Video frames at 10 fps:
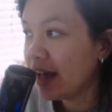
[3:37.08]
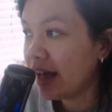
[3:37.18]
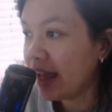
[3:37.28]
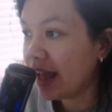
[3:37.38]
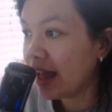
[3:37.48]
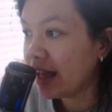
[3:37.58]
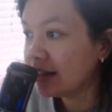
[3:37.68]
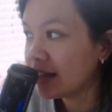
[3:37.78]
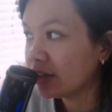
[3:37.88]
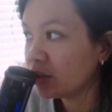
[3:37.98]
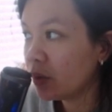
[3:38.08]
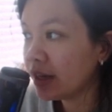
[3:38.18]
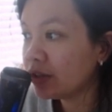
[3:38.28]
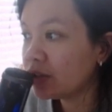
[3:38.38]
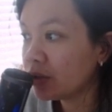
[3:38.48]
and
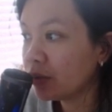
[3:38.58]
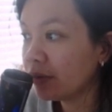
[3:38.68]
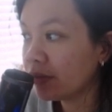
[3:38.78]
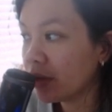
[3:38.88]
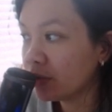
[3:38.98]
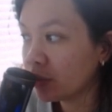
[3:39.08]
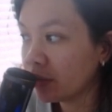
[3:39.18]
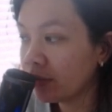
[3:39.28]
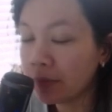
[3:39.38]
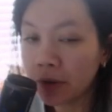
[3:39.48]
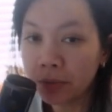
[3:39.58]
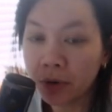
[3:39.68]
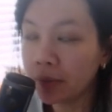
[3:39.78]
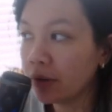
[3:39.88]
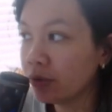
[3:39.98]
22 of those were from the
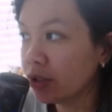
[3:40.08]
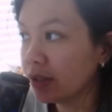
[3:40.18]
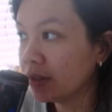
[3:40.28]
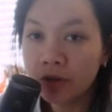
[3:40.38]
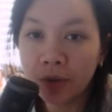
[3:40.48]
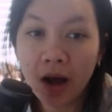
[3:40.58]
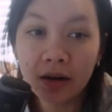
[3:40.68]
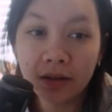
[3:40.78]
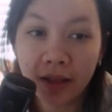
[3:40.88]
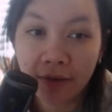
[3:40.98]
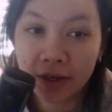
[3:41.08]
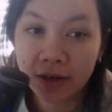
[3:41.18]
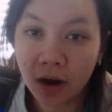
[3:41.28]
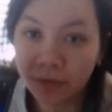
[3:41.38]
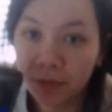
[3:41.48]
promotion. So we got
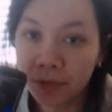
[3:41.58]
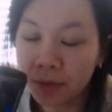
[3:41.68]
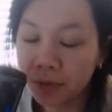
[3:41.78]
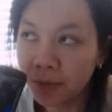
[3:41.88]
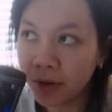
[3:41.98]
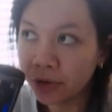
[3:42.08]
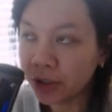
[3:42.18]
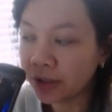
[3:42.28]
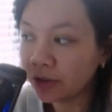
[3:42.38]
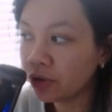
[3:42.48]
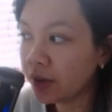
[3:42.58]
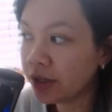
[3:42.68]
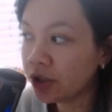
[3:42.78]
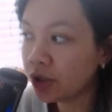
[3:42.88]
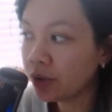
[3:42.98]
11 not from the promotion,
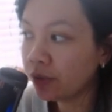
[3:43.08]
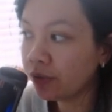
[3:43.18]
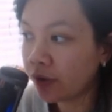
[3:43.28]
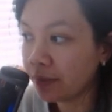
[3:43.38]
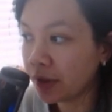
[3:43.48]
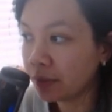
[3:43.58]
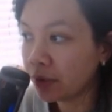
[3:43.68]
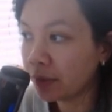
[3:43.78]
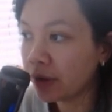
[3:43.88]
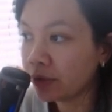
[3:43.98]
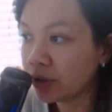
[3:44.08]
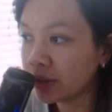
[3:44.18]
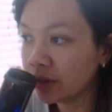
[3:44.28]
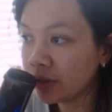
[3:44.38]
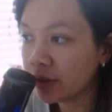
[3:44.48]
22 from the
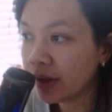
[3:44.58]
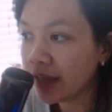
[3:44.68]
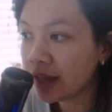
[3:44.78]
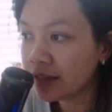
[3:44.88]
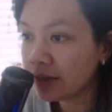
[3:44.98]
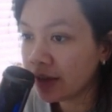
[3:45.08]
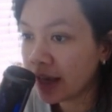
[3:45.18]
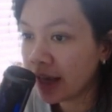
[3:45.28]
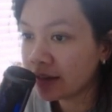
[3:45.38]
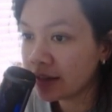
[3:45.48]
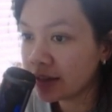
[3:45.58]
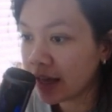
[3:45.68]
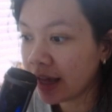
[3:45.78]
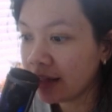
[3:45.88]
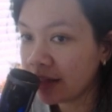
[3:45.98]
promotion. So I guess you can
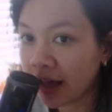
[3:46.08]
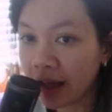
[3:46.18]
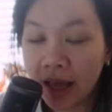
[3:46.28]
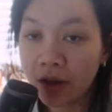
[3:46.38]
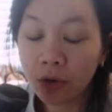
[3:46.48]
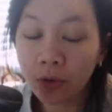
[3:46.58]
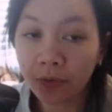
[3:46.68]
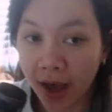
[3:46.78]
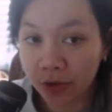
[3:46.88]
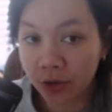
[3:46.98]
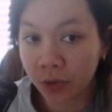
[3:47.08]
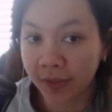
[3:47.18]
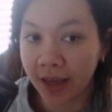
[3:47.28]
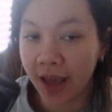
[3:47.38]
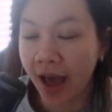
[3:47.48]
say that it grew faster
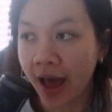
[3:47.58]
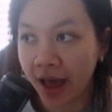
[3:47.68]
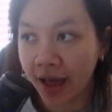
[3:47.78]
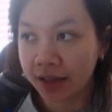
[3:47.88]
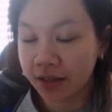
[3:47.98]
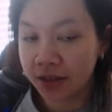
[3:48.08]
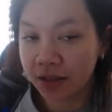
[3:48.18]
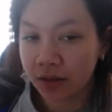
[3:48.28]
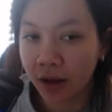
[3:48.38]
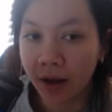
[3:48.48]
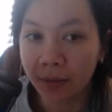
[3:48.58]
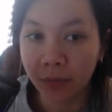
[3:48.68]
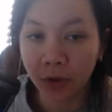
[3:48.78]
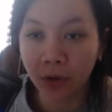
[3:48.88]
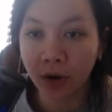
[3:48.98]
with the ads,
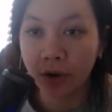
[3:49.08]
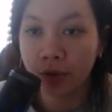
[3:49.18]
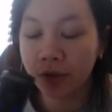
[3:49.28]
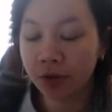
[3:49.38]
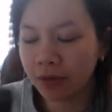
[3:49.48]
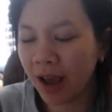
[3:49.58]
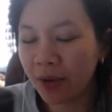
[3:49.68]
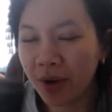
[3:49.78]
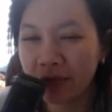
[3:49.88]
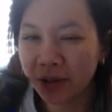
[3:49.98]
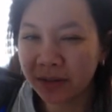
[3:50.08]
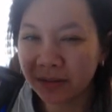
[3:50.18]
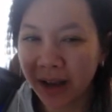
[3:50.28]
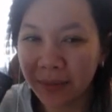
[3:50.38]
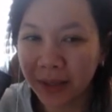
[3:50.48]
the growth. However,
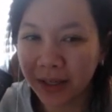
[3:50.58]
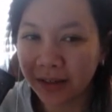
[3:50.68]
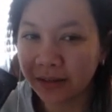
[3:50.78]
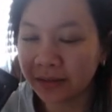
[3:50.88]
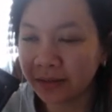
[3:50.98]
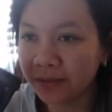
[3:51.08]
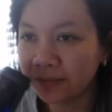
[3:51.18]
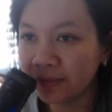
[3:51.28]
I mean,